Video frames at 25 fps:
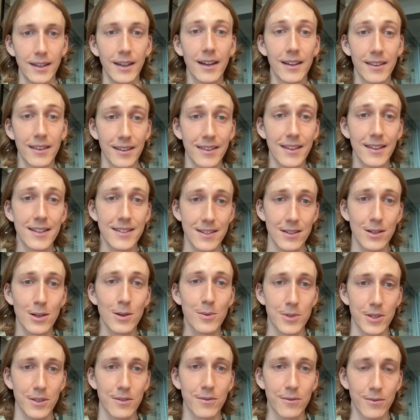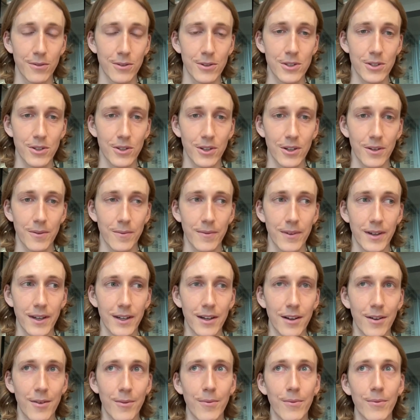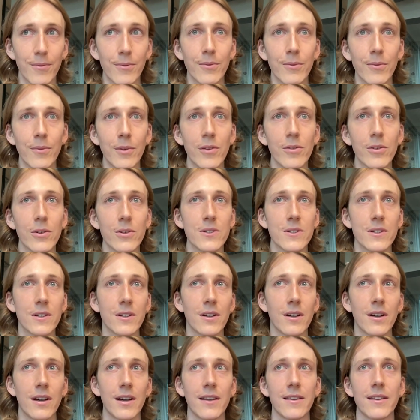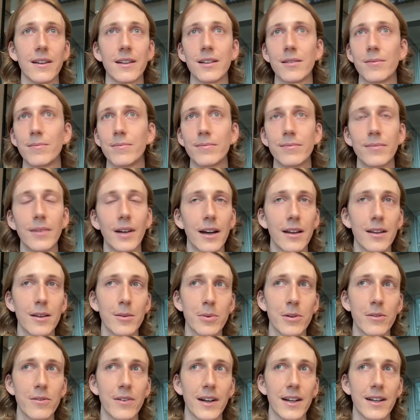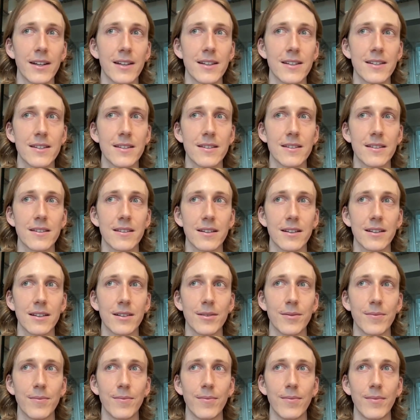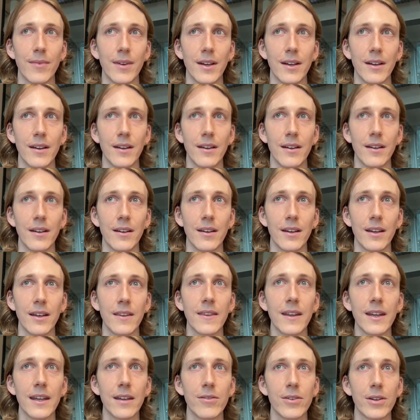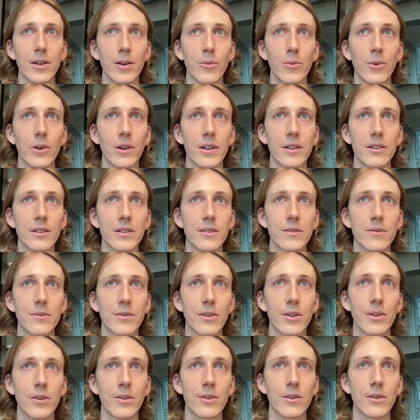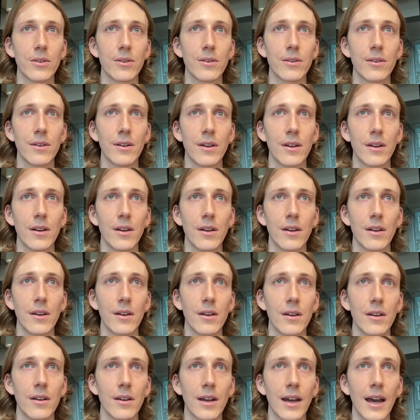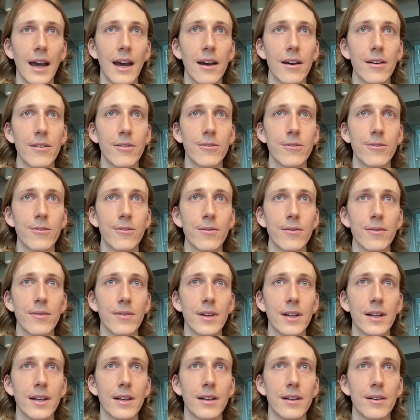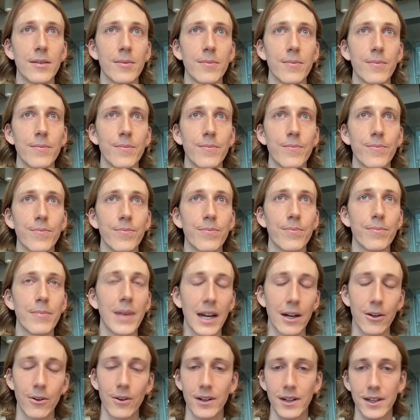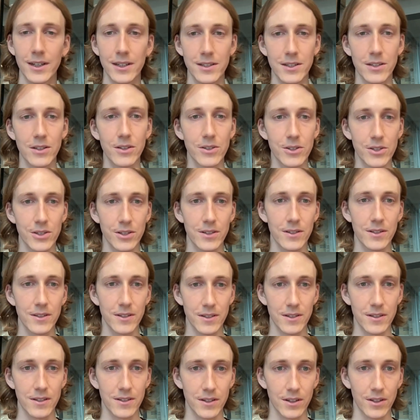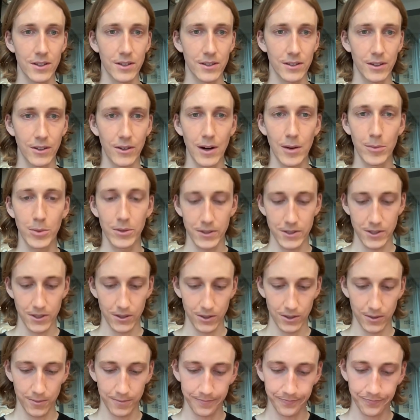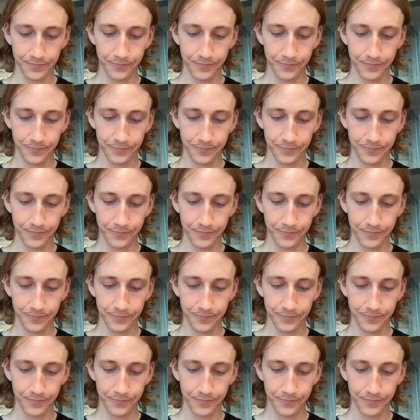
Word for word: yeah, I think that's an option for sure. We've also got other providers in the EVM world who have dark running solutions. So you're able to